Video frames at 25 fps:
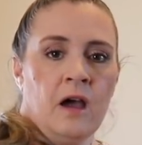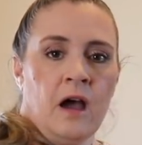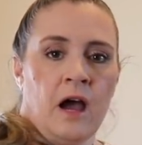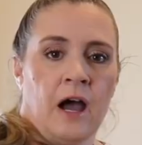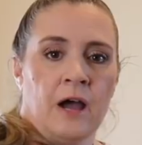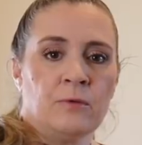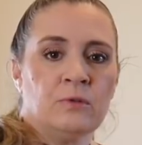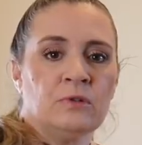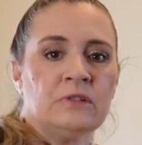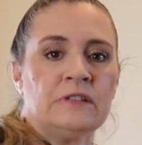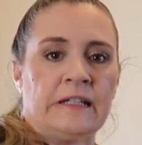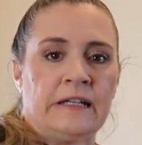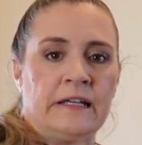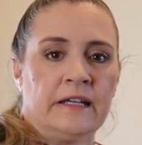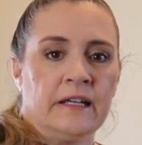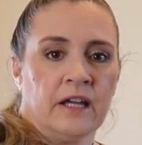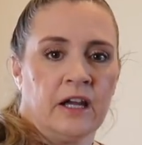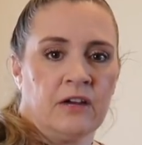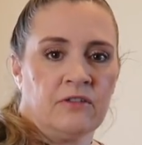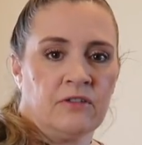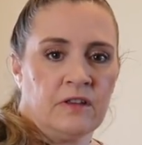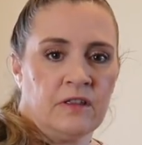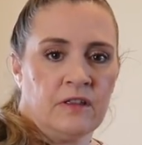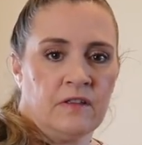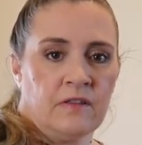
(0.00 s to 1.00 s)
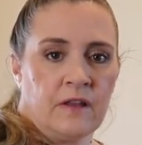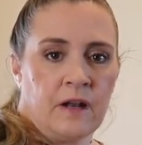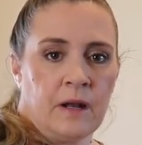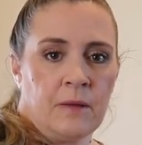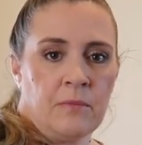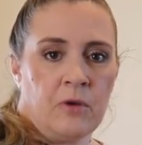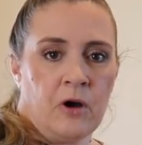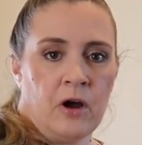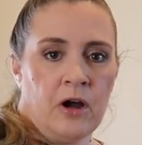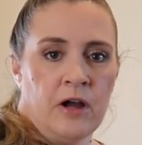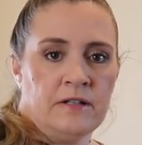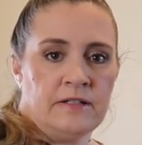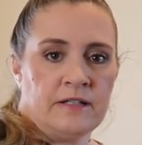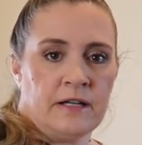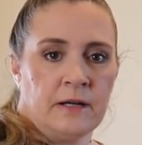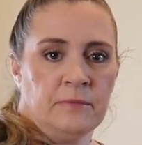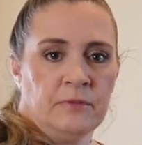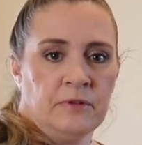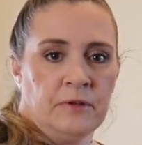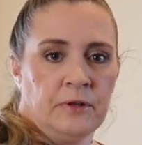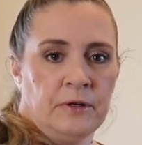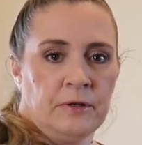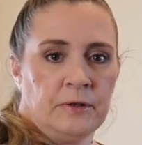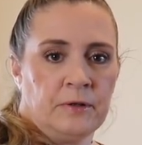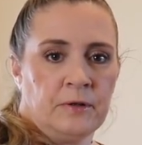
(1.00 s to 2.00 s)
I will link everything that I bought down
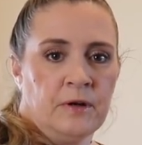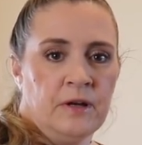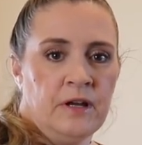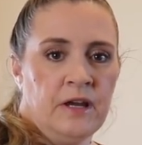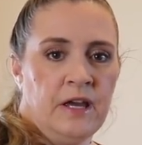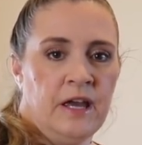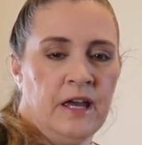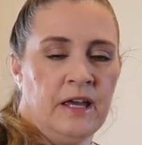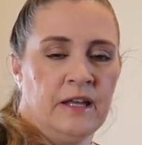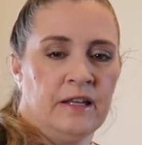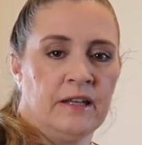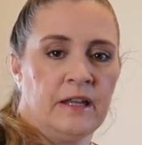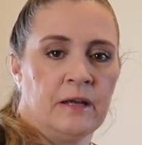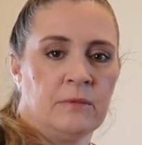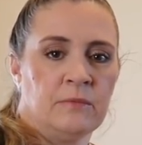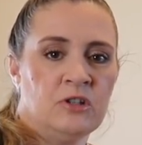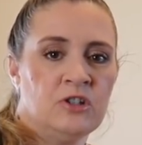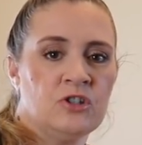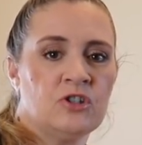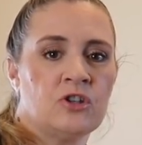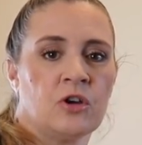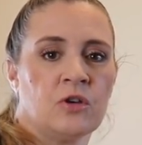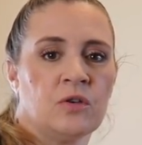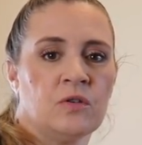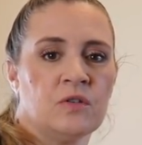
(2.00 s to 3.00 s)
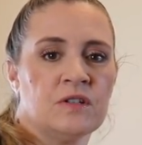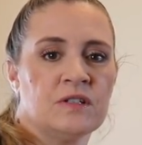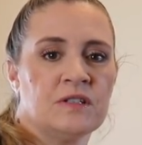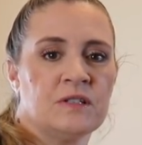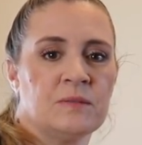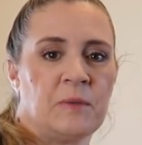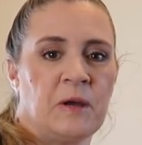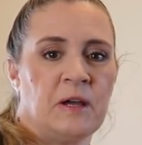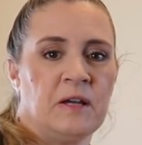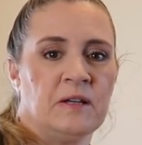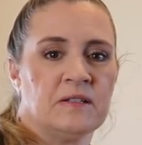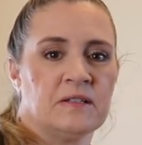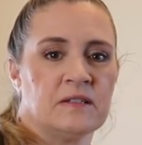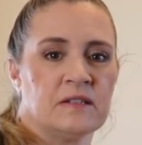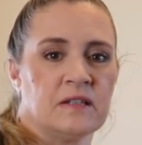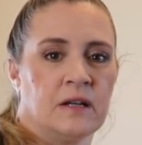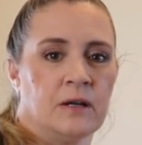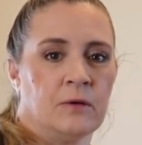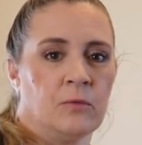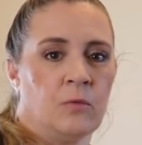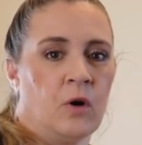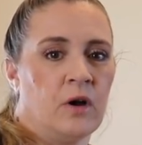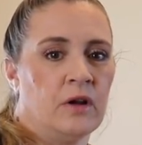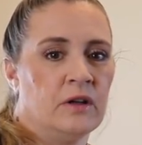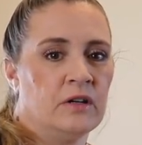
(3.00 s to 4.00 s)
below, and let me show you the space that I
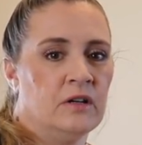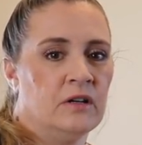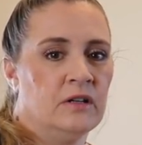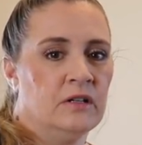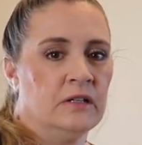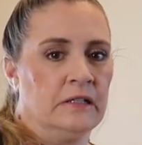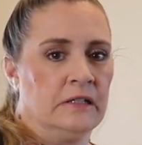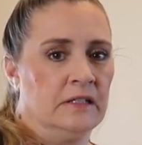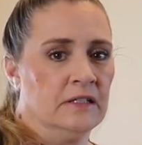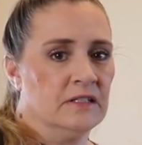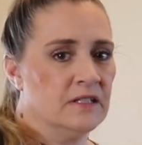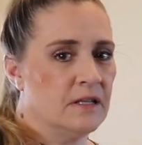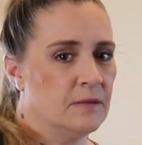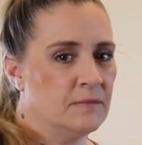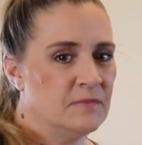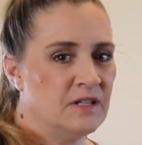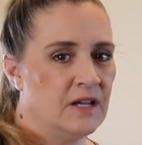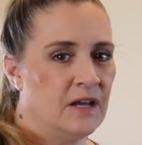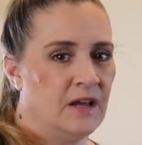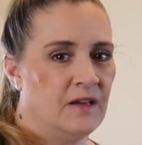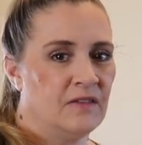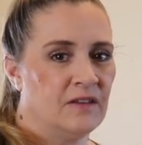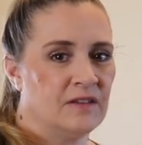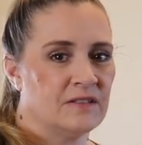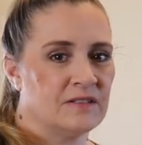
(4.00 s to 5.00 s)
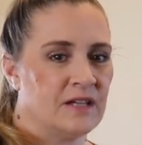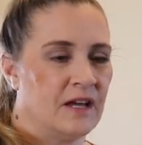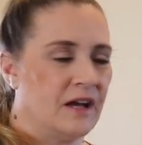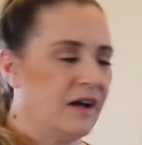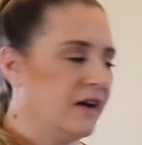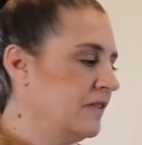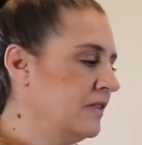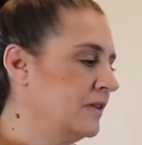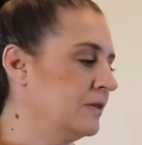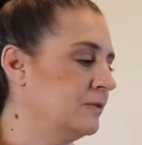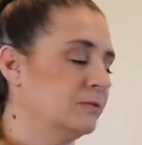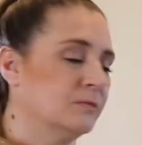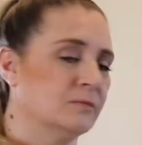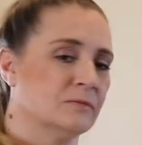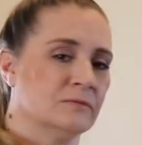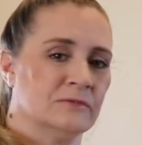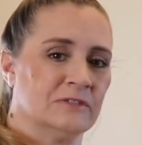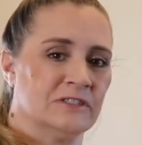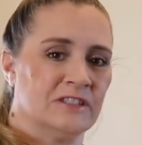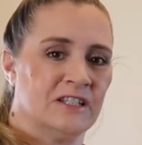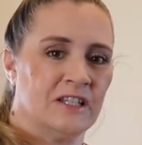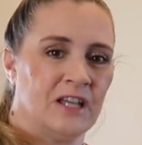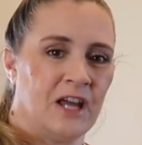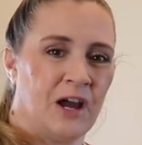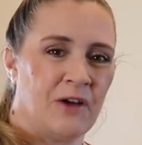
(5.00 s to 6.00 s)
want to attempt to hang these at, and then we'll
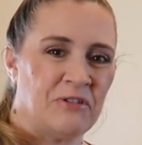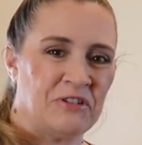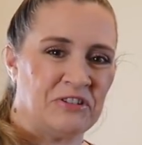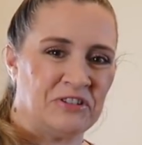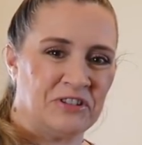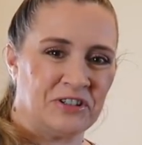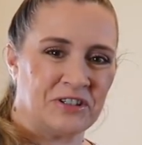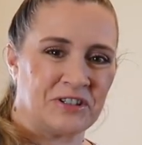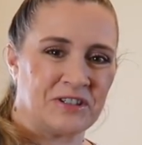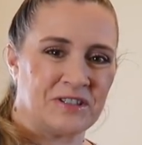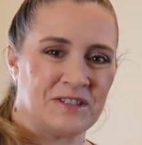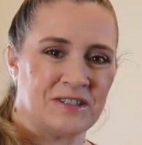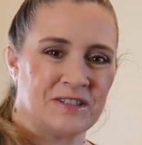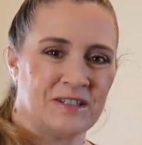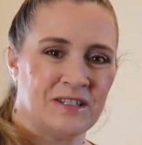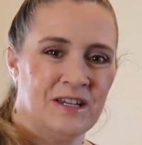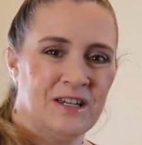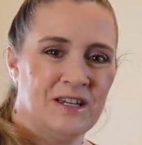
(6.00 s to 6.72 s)
see how it looks.